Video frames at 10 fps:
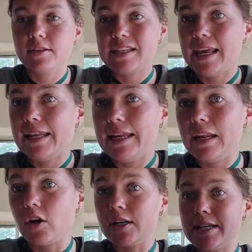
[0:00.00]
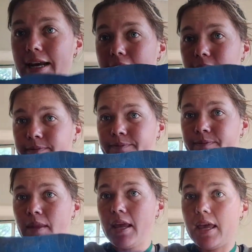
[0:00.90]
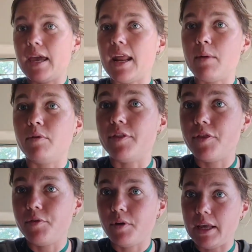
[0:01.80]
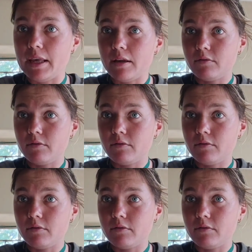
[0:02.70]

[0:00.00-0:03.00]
10-liter container, and I put three